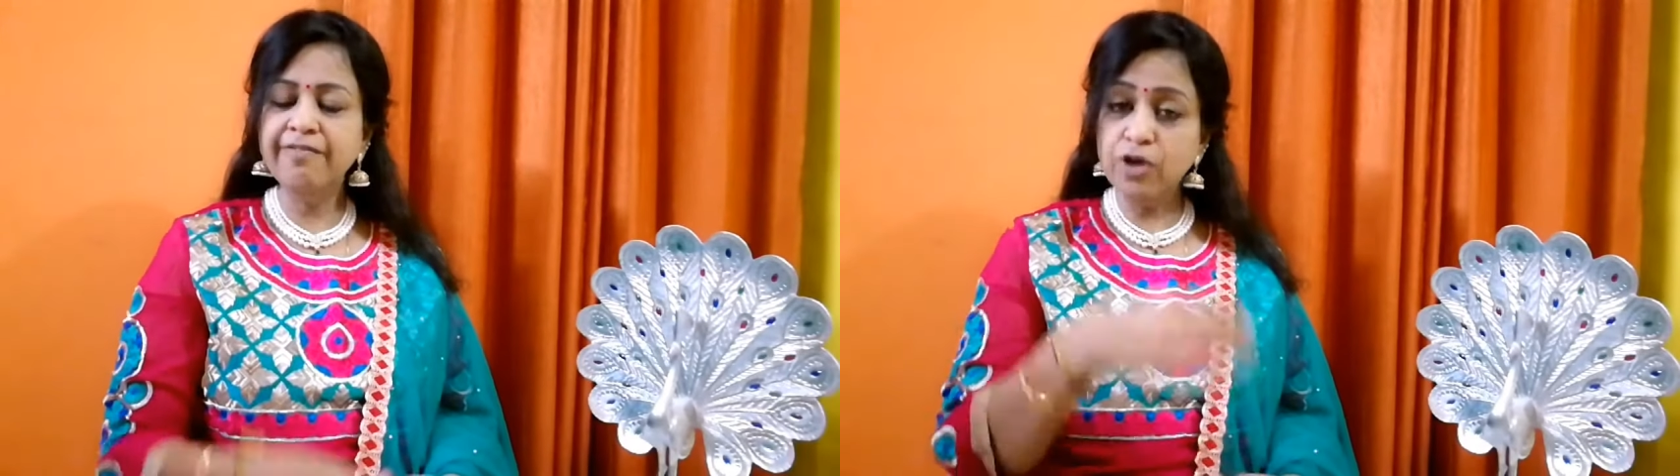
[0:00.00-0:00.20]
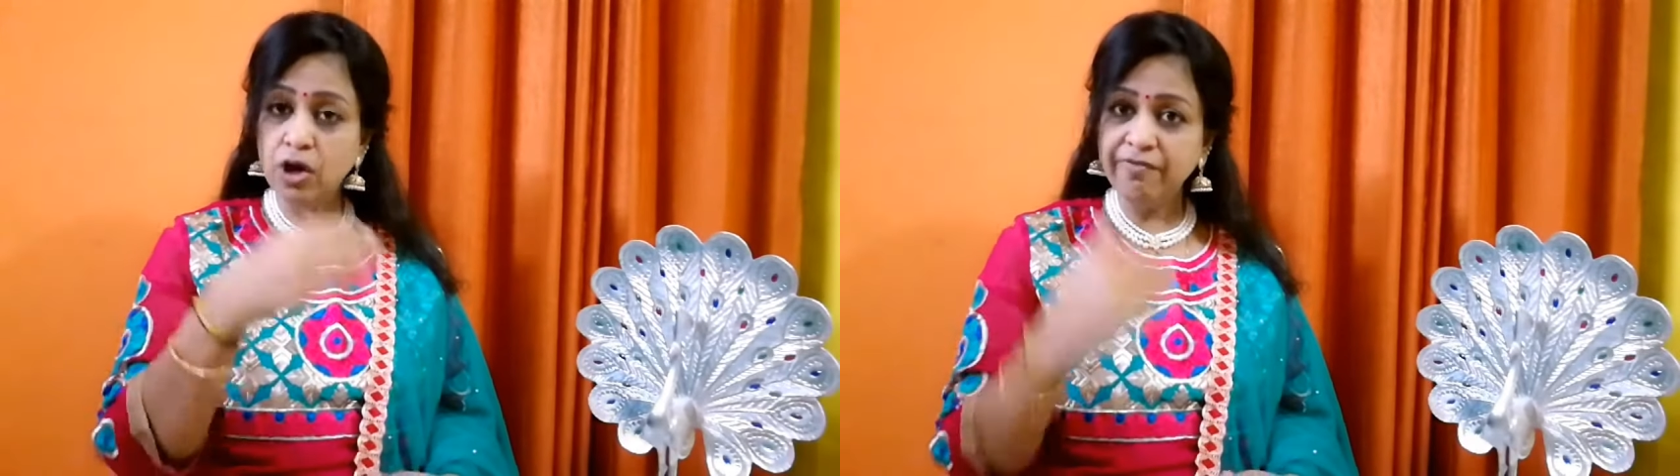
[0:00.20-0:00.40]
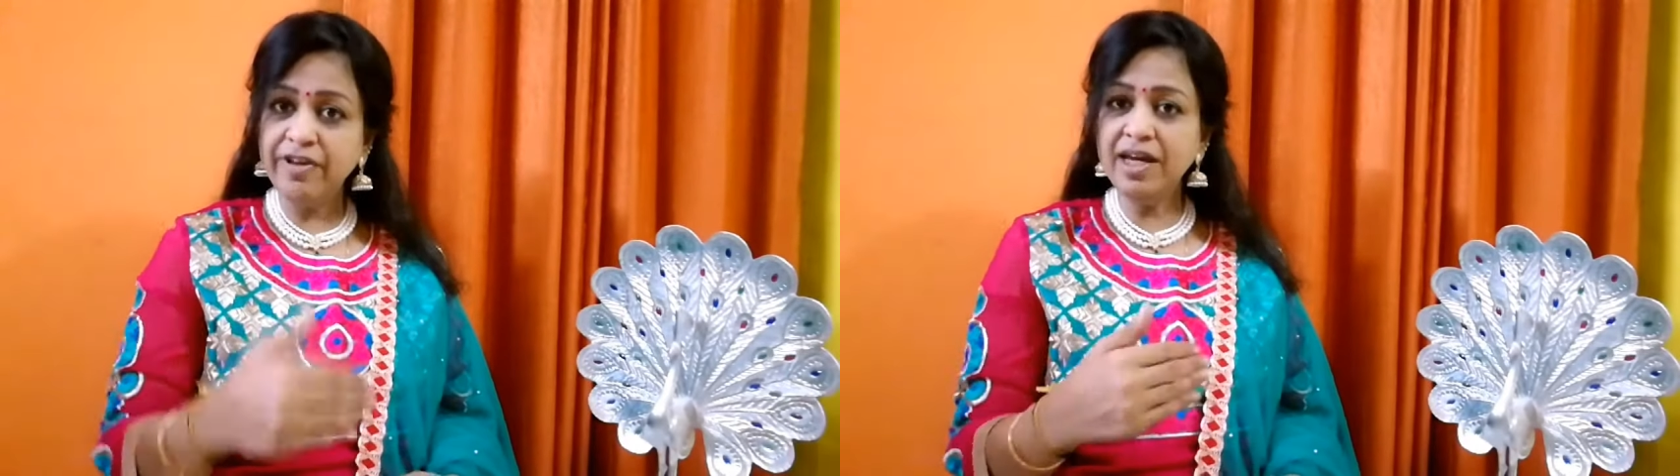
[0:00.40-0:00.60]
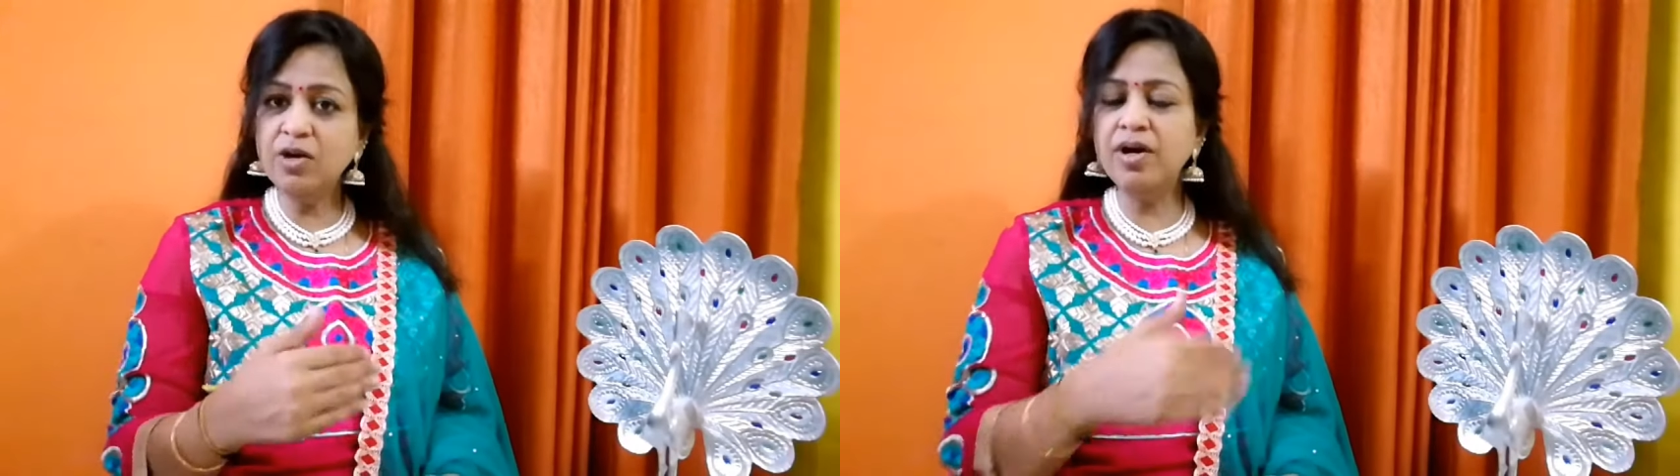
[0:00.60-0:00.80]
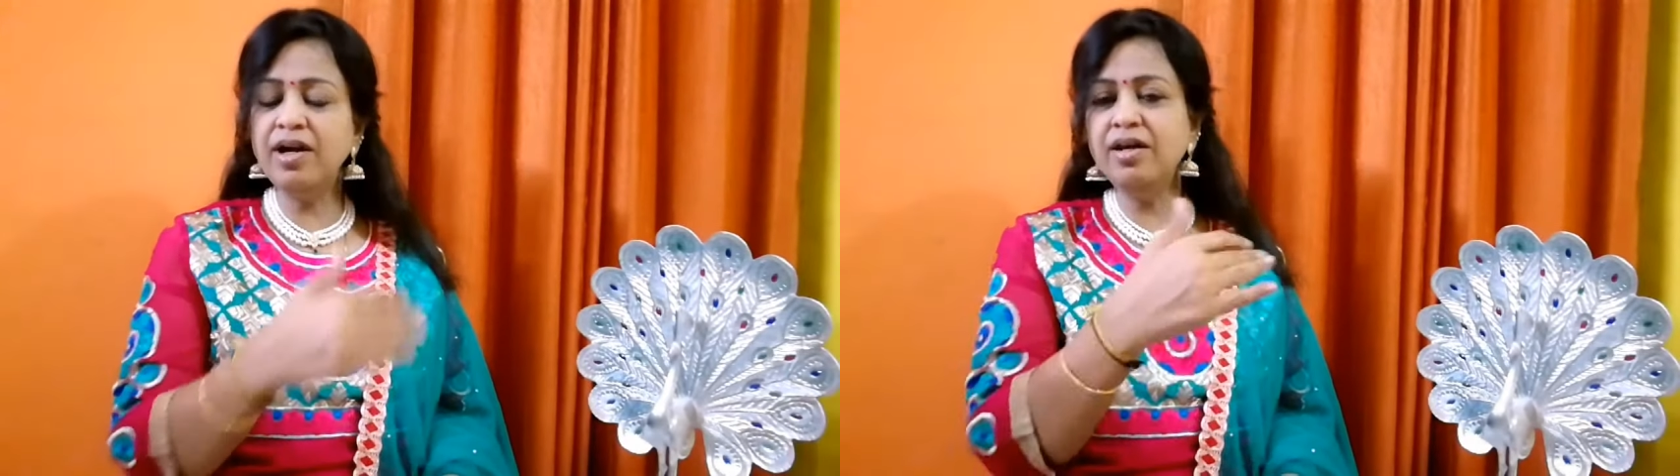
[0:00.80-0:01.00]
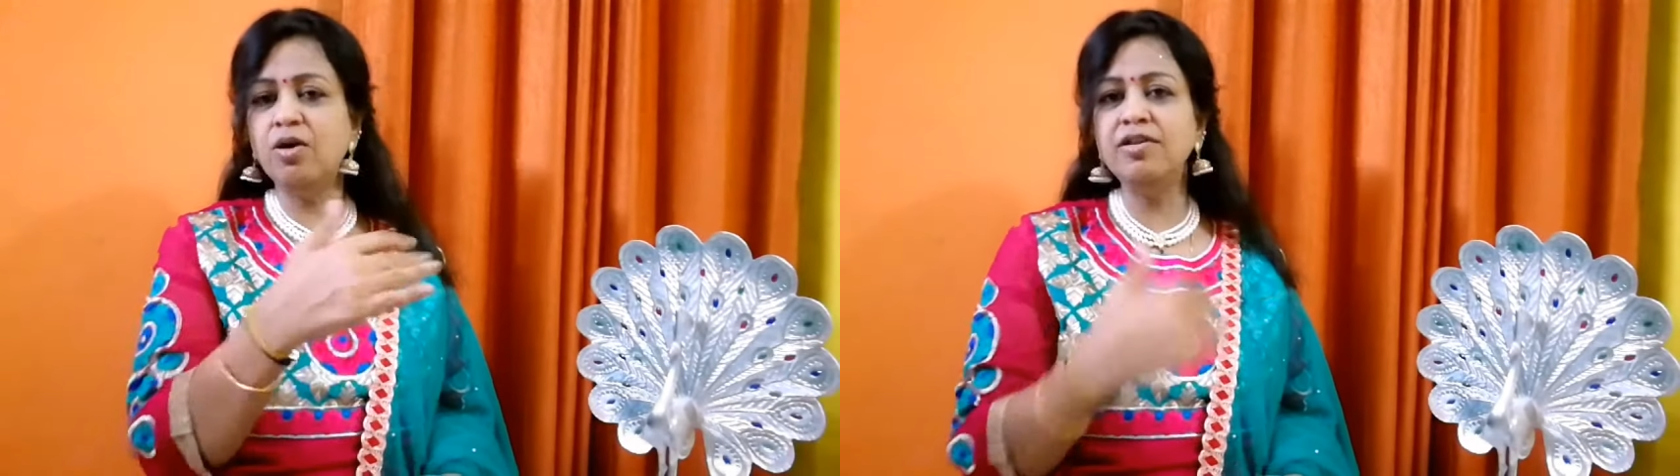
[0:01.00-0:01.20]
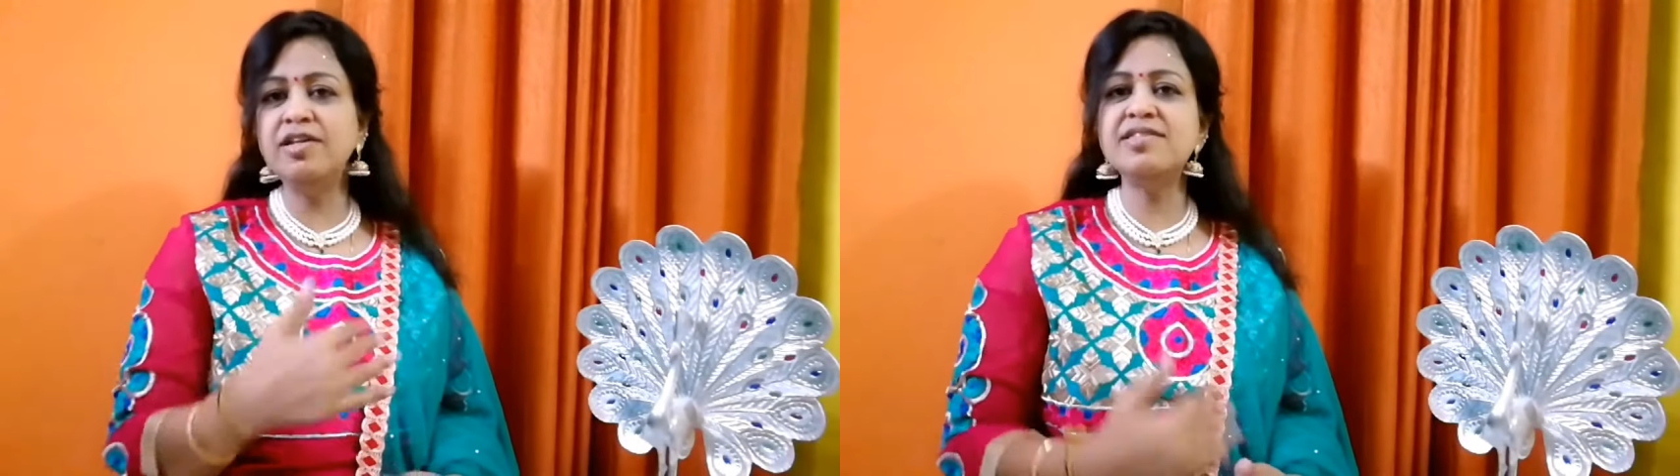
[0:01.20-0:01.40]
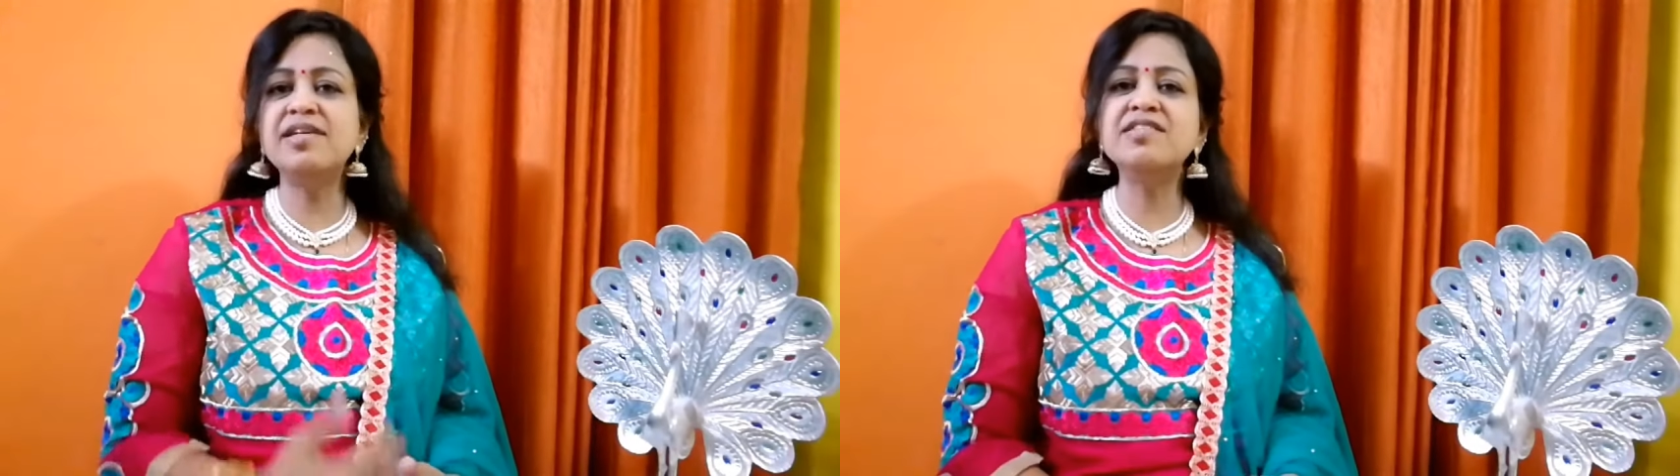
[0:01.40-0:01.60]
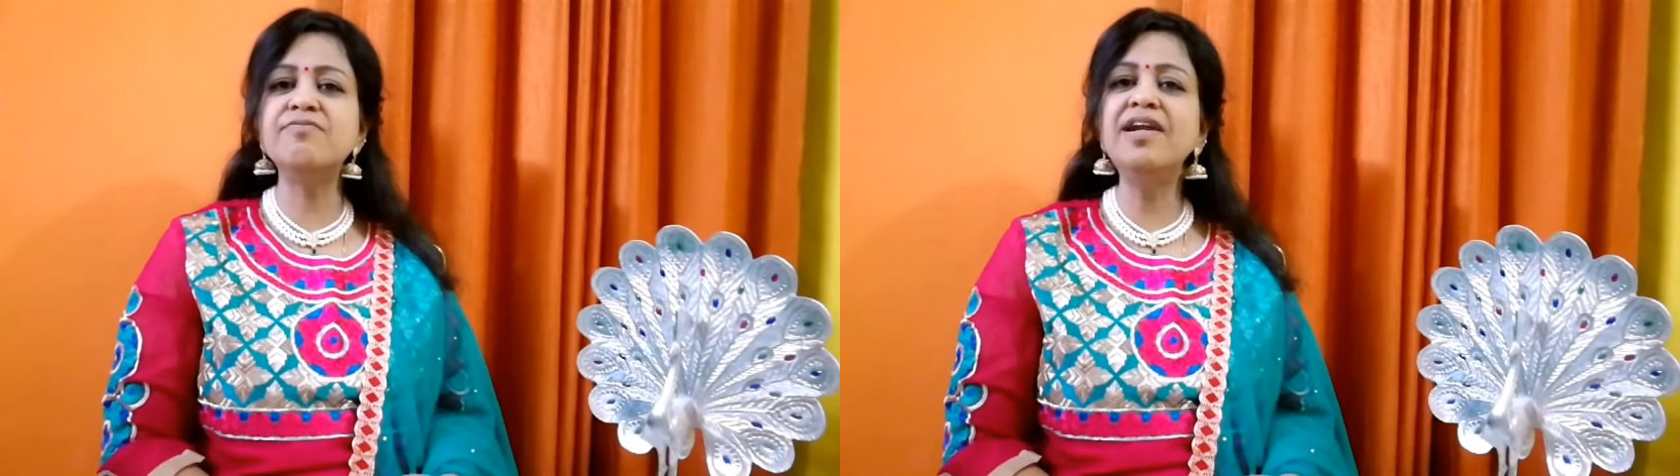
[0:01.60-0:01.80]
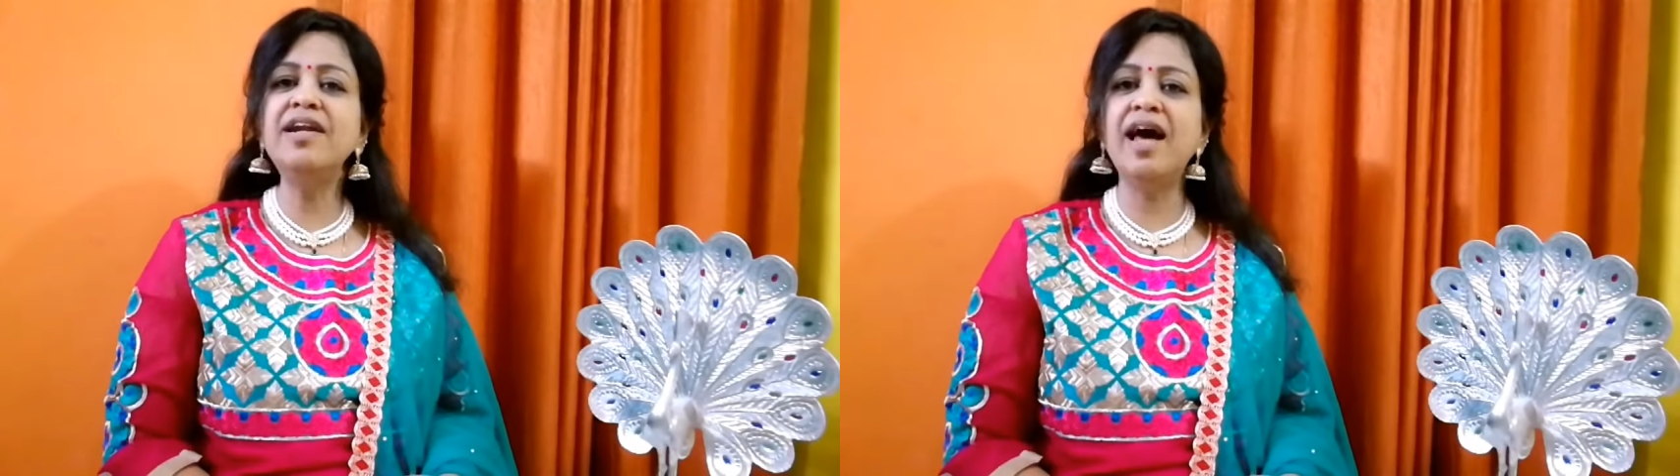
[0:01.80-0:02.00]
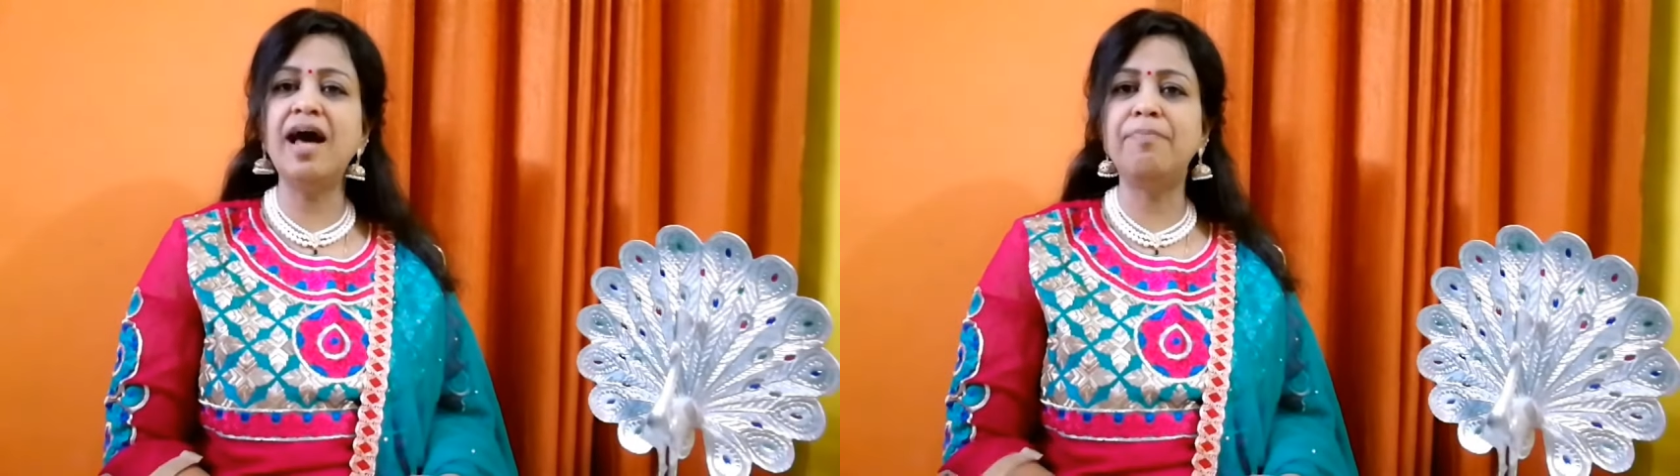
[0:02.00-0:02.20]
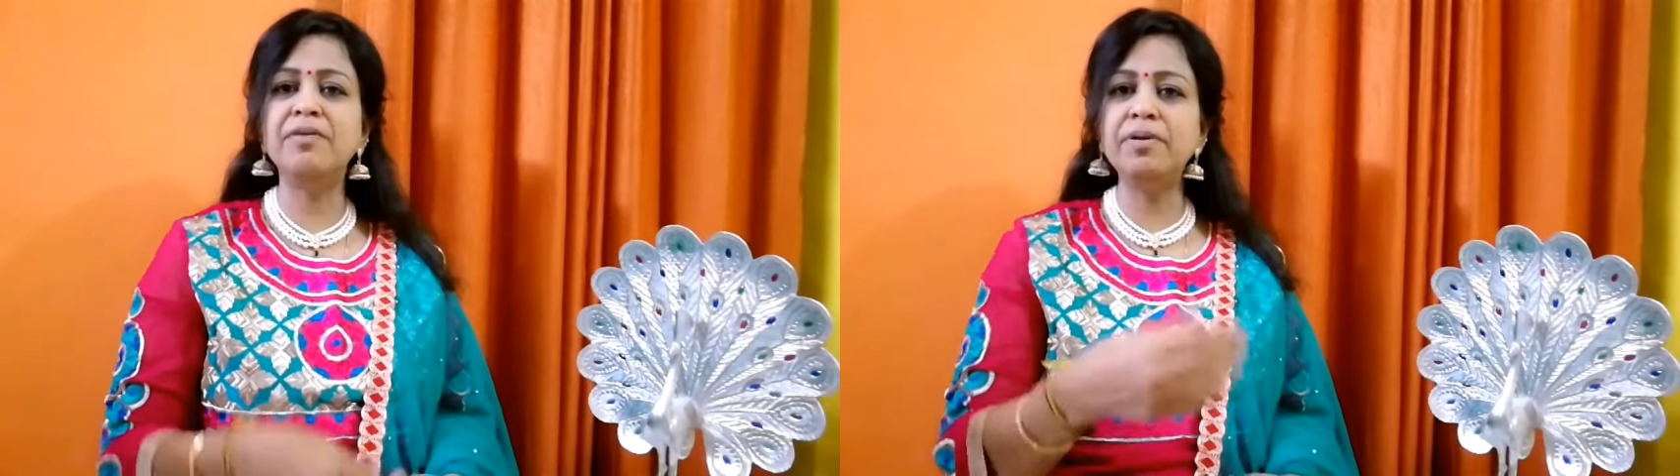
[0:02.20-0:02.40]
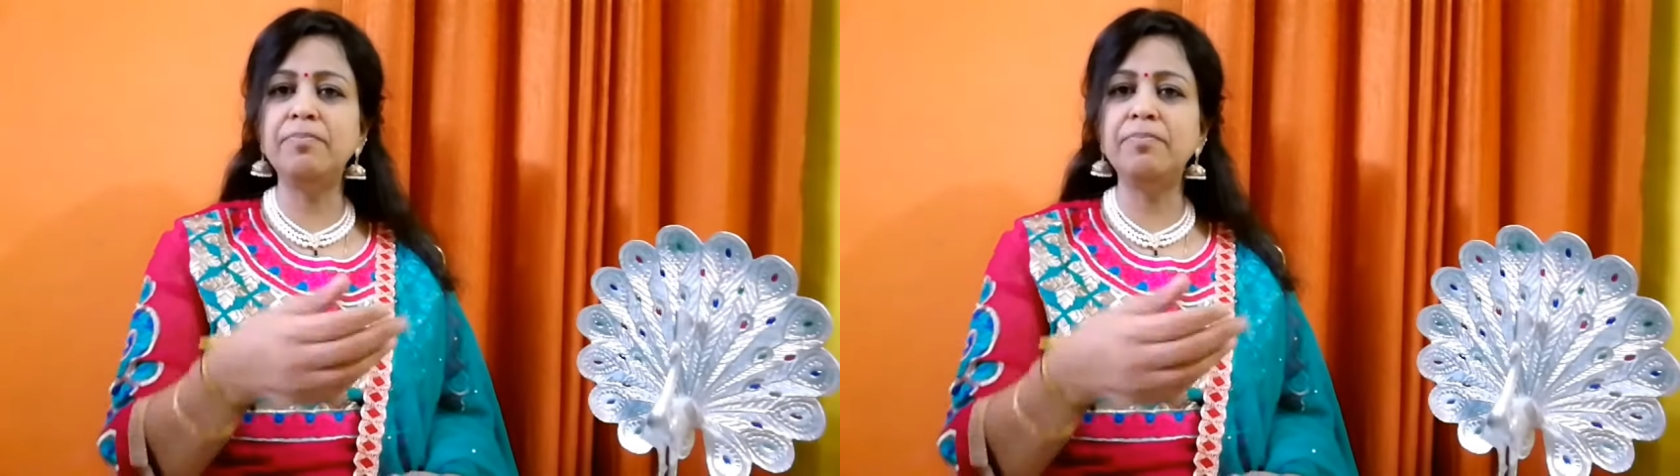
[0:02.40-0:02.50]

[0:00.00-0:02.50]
If you are weak only, all these things will happen.